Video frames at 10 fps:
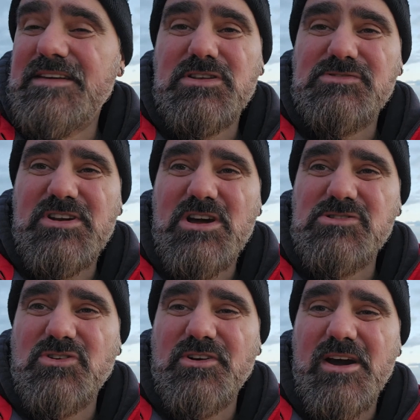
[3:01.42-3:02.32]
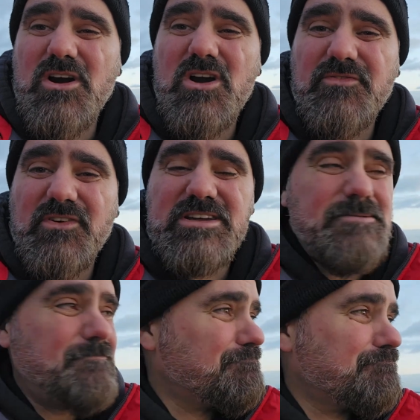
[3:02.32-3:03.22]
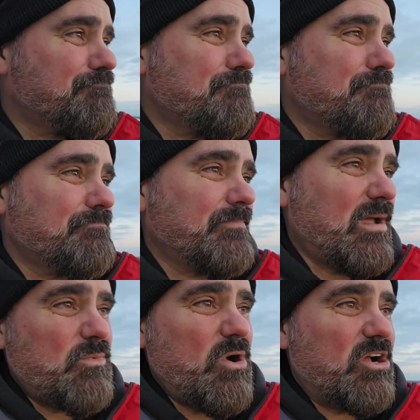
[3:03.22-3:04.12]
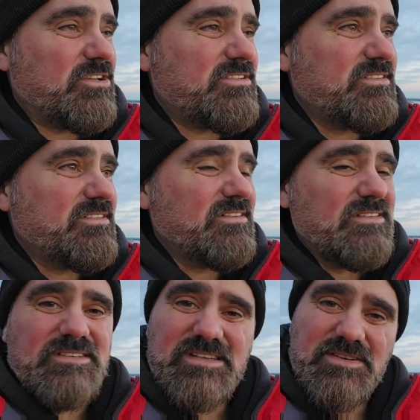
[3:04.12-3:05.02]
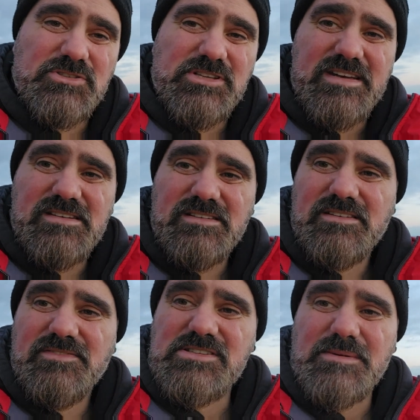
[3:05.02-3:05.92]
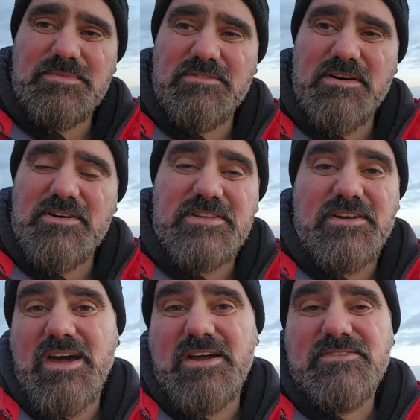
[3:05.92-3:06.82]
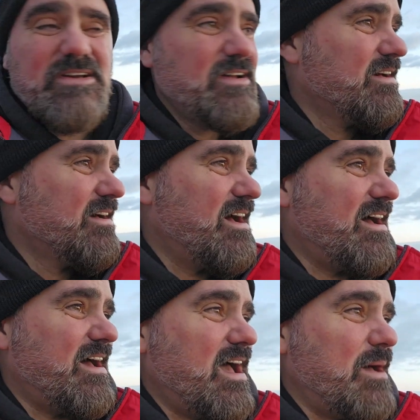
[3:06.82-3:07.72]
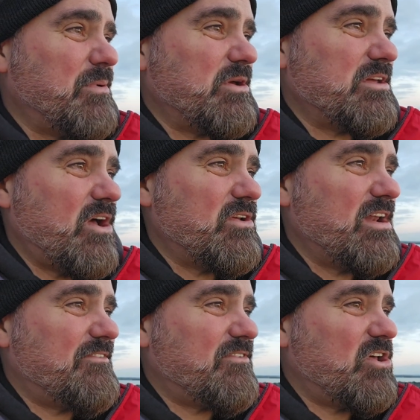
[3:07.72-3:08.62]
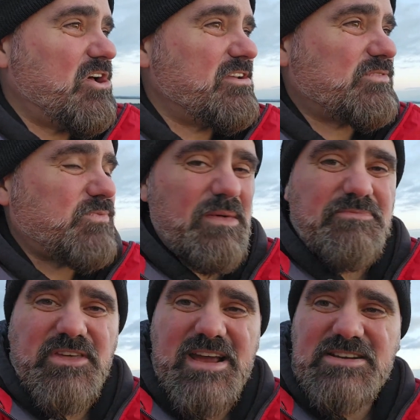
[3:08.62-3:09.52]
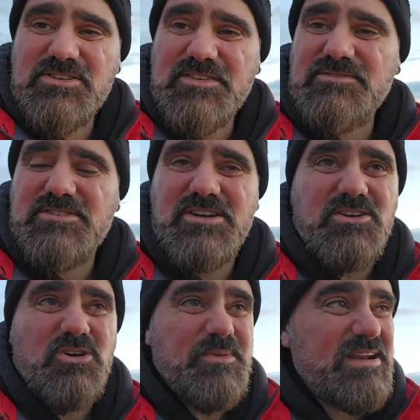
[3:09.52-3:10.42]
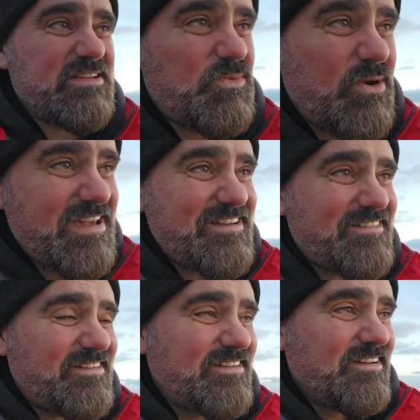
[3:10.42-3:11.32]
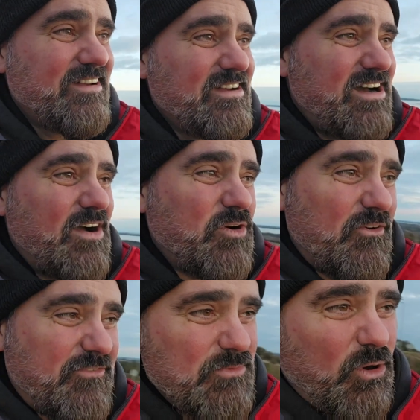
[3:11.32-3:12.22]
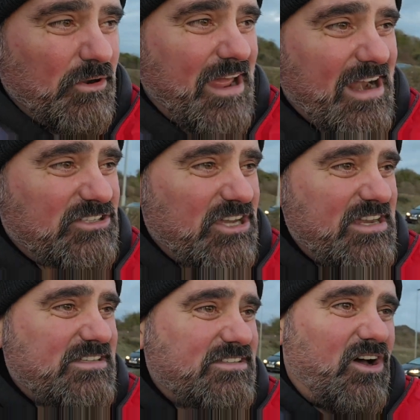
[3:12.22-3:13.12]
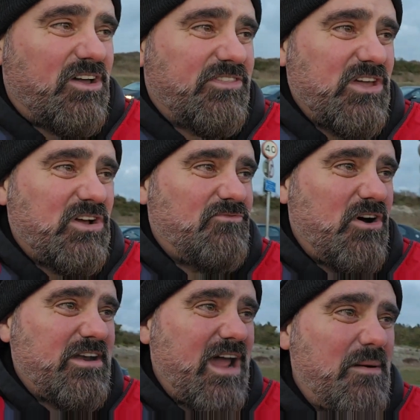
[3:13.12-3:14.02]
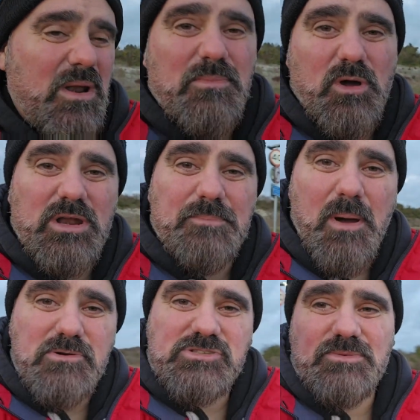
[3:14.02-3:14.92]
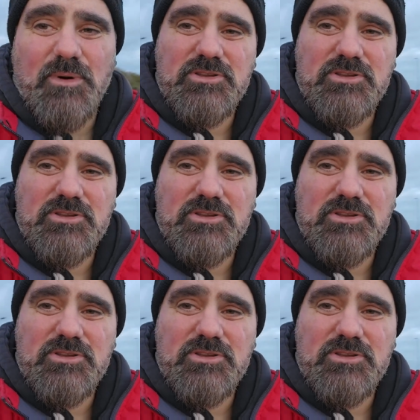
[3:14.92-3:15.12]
this video's gone out, hopefully it worked, give or take, or something or other, I don't know. But you know, you live, you learn. It's one of the things, you've got to be in it to win it. I've got a few more analogies that I could think of right now, but I'm not going to post them on